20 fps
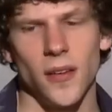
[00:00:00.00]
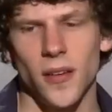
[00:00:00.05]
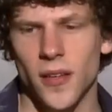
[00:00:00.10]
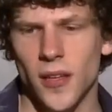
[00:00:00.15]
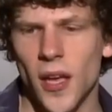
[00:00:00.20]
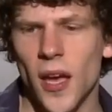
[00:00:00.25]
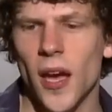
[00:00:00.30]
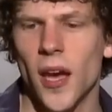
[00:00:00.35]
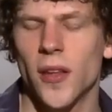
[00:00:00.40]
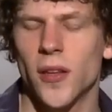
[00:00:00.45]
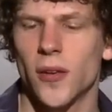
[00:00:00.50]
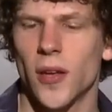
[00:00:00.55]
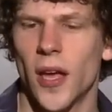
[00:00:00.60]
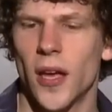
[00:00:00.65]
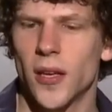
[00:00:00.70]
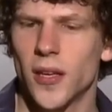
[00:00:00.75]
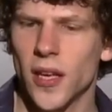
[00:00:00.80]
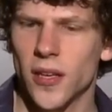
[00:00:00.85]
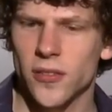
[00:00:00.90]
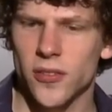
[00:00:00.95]
Yeah,
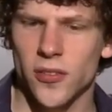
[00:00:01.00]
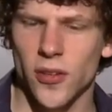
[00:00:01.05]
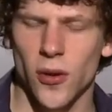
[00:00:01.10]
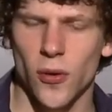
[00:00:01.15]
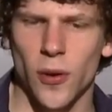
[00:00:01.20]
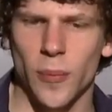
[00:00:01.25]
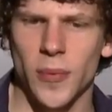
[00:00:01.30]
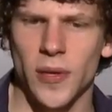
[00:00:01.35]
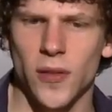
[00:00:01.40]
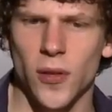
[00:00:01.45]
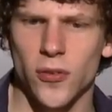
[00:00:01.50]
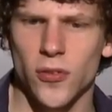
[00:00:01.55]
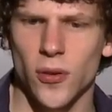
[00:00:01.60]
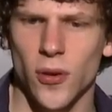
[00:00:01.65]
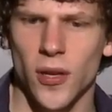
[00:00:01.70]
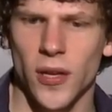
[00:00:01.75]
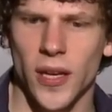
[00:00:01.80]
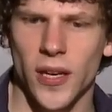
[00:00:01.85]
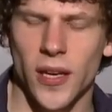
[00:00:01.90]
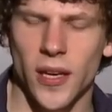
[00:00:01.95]
I guess so. I mean, those
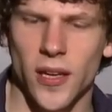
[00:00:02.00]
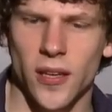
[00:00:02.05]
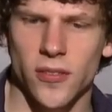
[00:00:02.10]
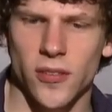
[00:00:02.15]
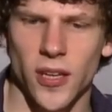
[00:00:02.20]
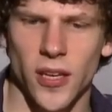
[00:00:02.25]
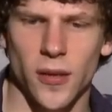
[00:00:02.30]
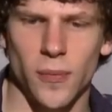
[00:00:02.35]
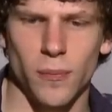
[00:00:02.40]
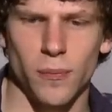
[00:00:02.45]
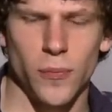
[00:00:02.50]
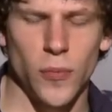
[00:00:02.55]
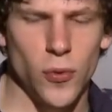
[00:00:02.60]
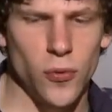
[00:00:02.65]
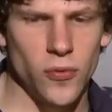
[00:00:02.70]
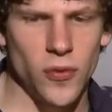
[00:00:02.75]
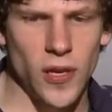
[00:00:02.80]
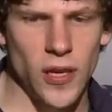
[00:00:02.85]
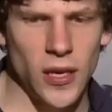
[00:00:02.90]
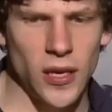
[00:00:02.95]
are all like I guess like
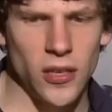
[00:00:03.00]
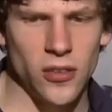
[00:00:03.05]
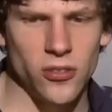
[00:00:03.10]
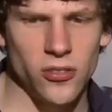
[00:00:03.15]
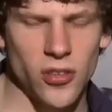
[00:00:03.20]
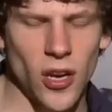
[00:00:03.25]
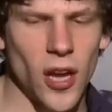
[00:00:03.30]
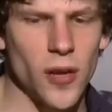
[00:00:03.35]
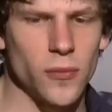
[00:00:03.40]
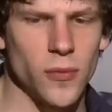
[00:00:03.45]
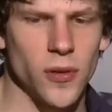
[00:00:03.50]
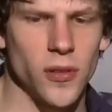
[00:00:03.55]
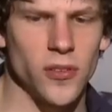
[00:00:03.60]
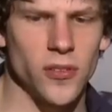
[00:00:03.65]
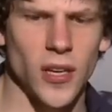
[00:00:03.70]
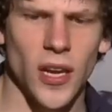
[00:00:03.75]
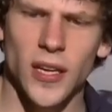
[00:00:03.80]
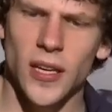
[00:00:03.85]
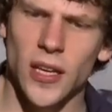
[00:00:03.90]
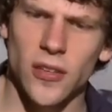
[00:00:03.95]
movie
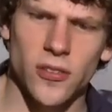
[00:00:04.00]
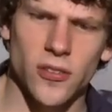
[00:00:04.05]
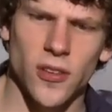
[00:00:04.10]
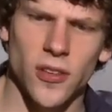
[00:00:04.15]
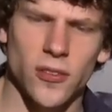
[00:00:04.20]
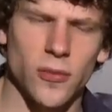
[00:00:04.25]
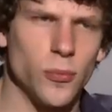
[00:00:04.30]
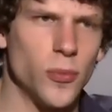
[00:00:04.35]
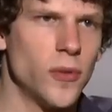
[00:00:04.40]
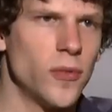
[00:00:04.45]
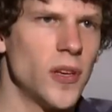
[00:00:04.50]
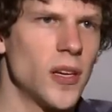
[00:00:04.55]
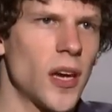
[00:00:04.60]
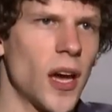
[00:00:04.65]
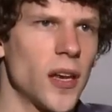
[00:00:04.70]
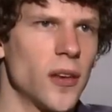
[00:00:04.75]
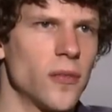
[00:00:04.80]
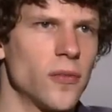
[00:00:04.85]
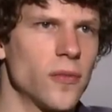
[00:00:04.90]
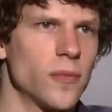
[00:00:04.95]
genres, and I guess this movie
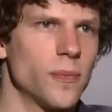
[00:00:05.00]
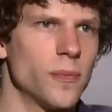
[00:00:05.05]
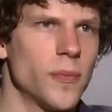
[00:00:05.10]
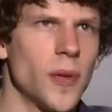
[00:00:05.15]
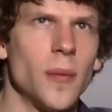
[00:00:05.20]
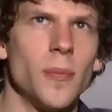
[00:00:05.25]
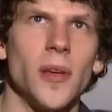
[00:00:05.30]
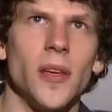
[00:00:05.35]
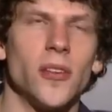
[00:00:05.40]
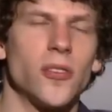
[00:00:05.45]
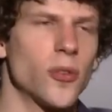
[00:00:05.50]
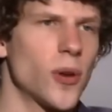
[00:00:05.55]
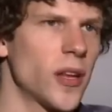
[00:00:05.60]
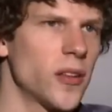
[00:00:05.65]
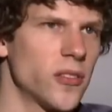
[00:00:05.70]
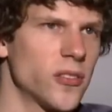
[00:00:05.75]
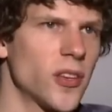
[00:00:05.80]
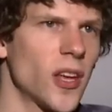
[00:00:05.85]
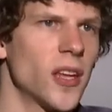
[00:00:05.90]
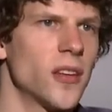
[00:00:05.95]
kind of maybe
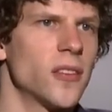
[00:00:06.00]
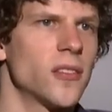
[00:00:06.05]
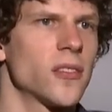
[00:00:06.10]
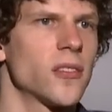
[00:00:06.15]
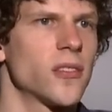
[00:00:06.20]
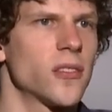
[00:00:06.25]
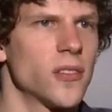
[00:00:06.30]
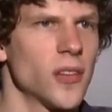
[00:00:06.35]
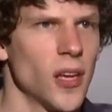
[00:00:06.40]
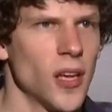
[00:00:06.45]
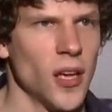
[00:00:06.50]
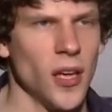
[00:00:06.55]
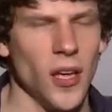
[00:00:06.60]
transcends